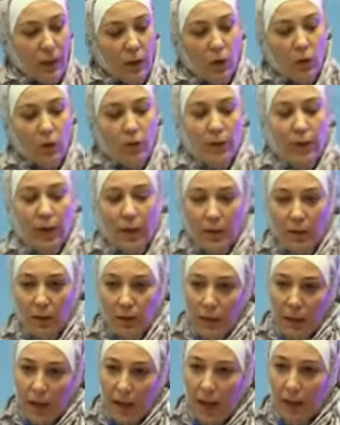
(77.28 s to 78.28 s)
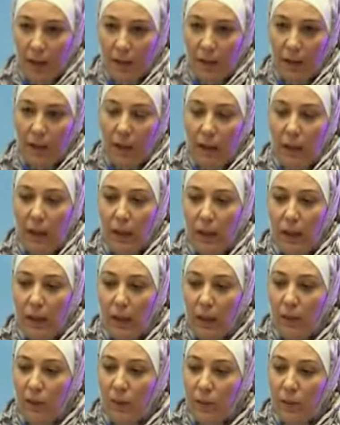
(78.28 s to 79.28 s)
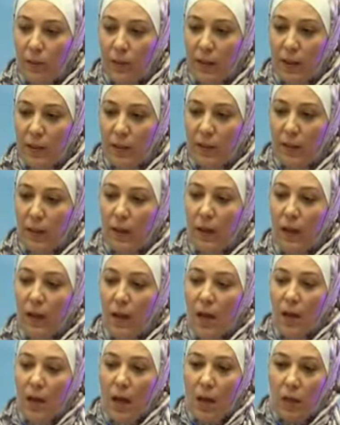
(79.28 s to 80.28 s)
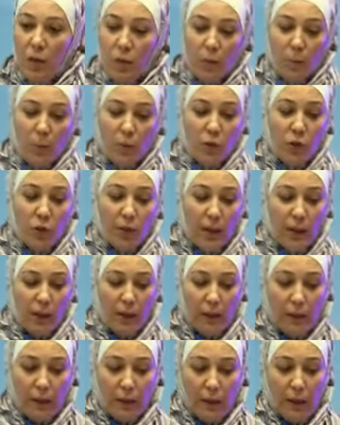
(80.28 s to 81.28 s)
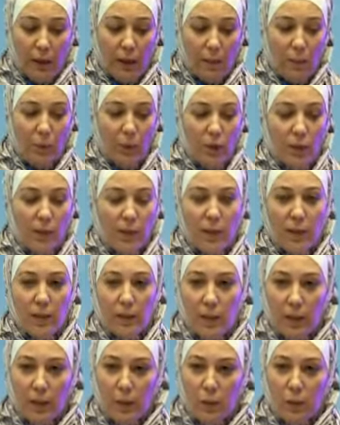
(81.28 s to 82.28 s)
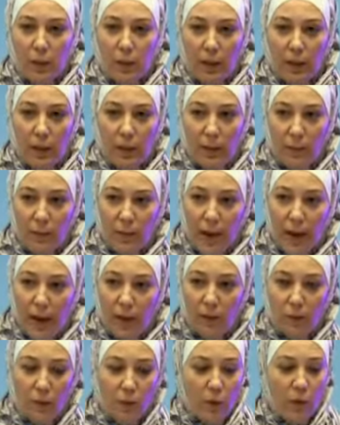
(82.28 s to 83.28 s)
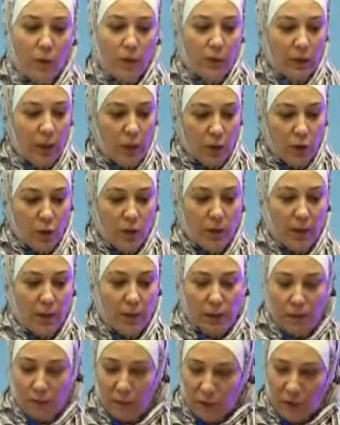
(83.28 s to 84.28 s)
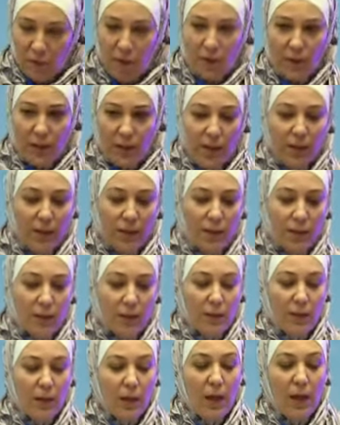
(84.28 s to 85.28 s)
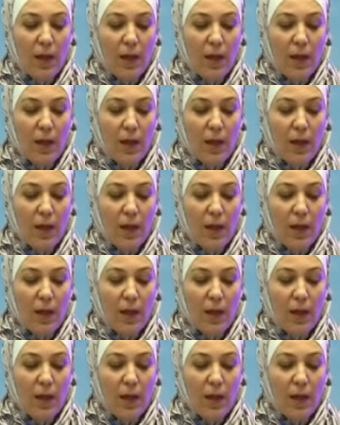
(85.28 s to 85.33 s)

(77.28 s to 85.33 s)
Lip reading: On the other hand, it presents the anthropogenic processes, including the demand for each different sectors,